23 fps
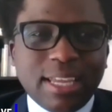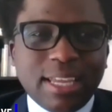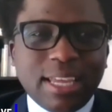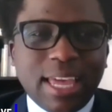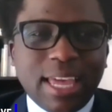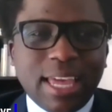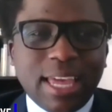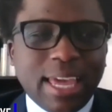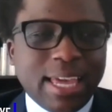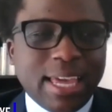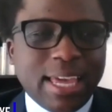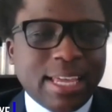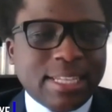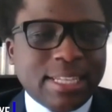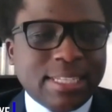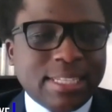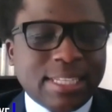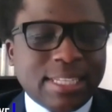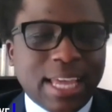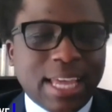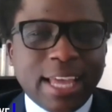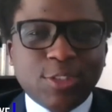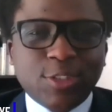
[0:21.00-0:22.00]

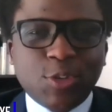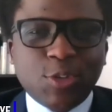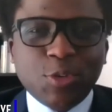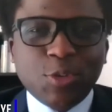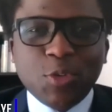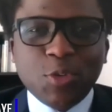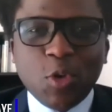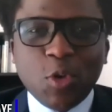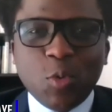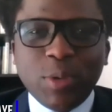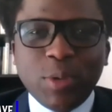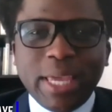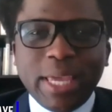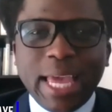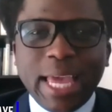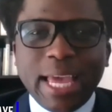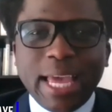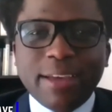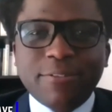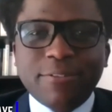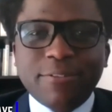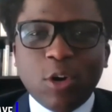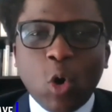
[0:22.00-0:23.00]
And as you know, we
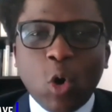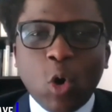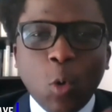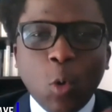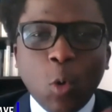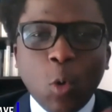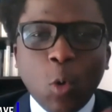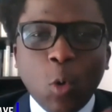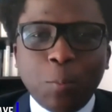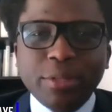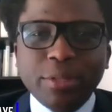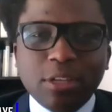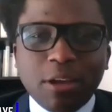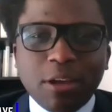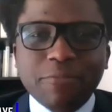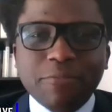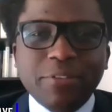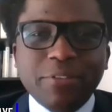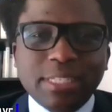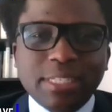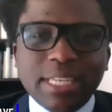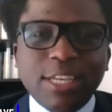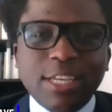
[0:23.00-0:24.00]
have open
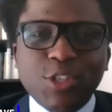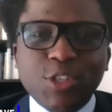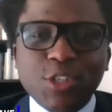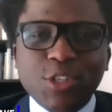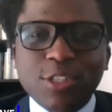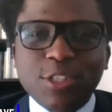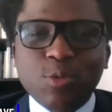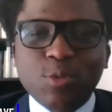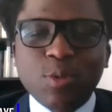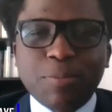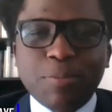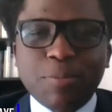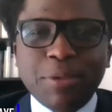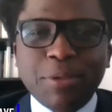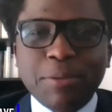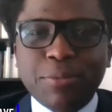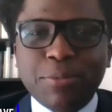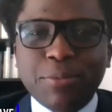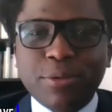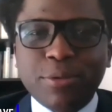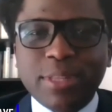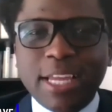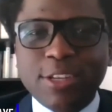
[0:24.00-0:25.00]
conversations with
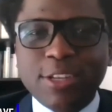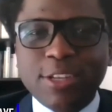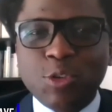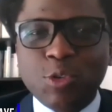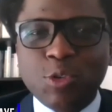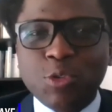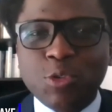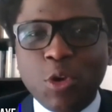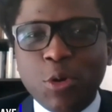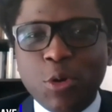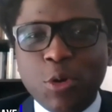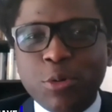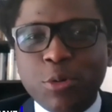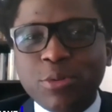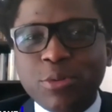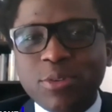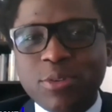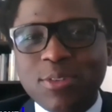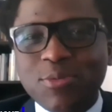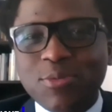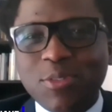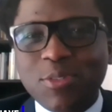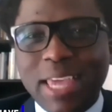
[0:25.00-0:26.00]
people that you know
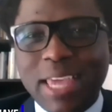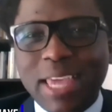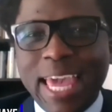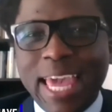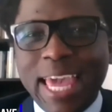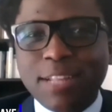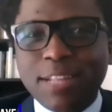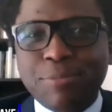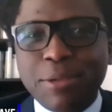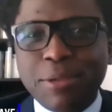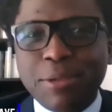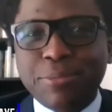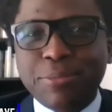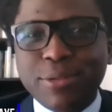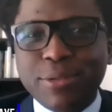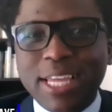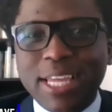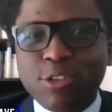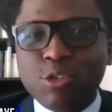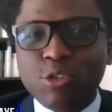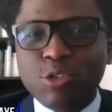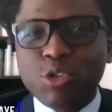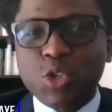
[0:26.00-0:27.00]
and people
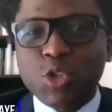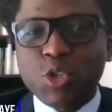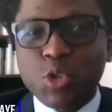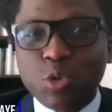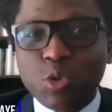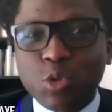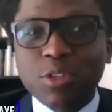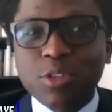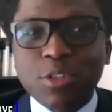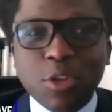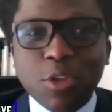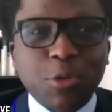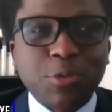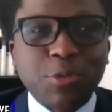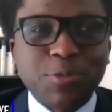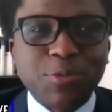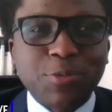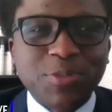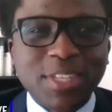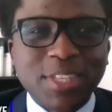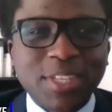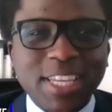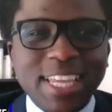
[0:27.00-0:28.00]
that you should know.
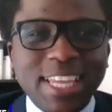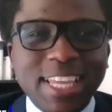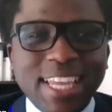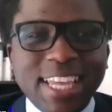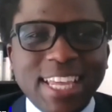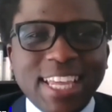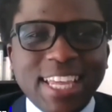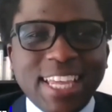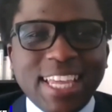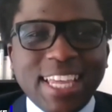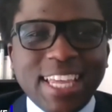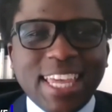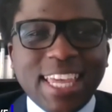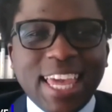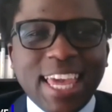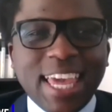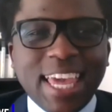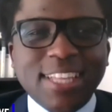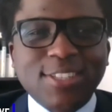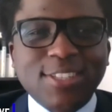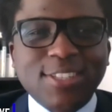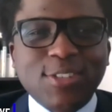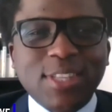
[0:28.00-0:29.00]

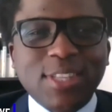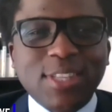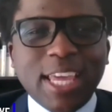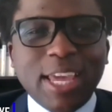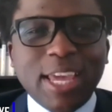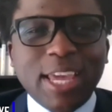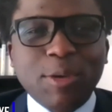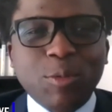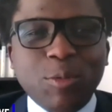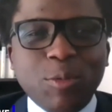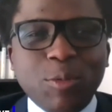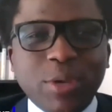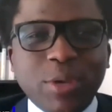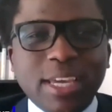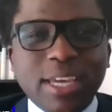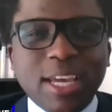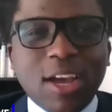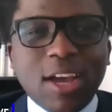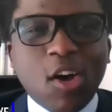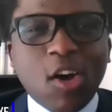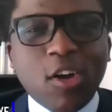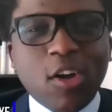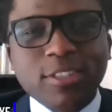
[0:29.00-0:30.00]
And today we're
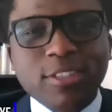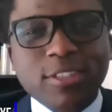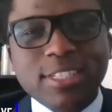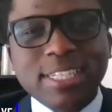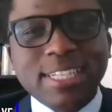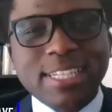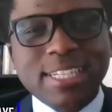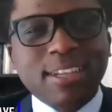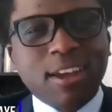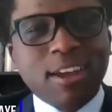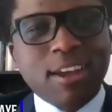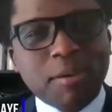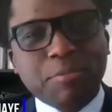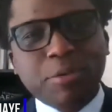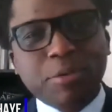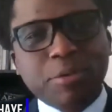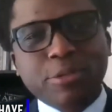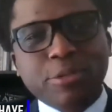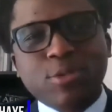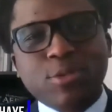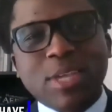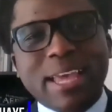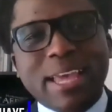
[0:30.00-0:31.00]
honored and
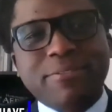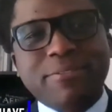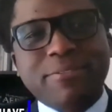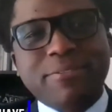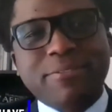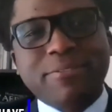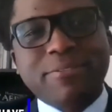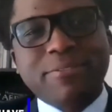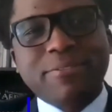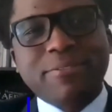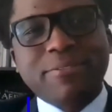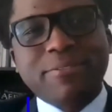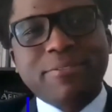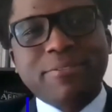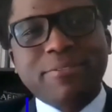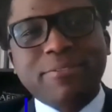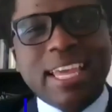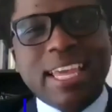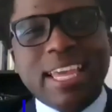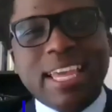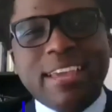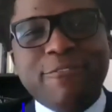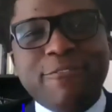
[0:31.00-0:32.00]
humbled to have
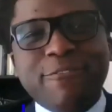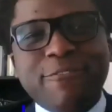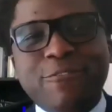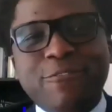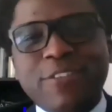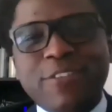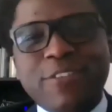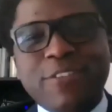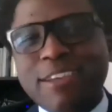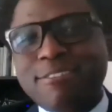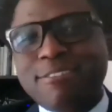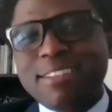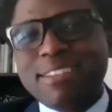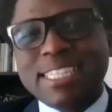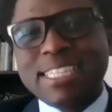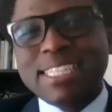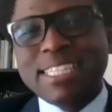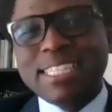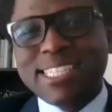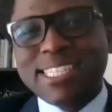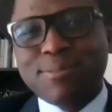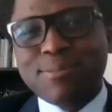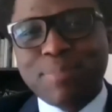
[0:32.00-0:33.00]
a very
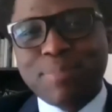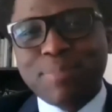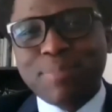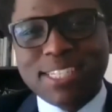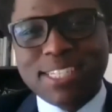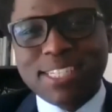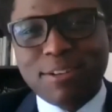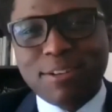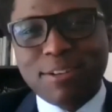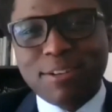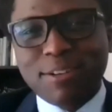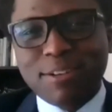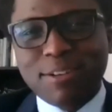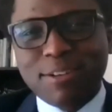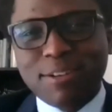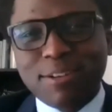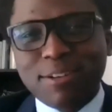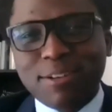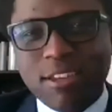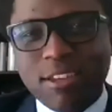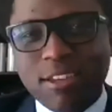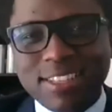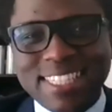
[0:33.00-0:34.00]
special person with
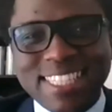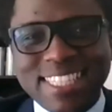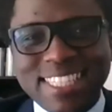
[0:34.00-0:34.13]
us.